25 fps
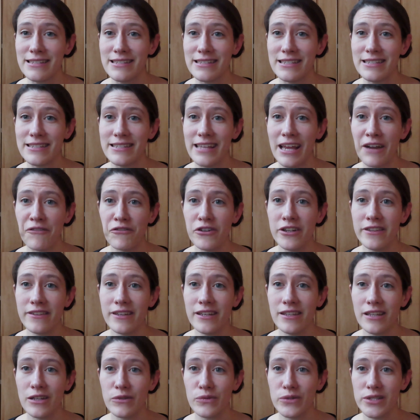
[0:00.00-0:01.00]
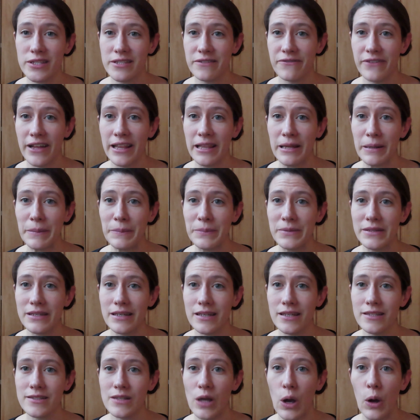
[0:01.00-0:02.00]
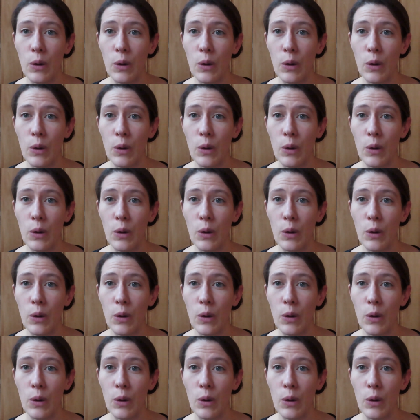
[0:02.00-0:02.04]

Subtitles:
since everything that was developed is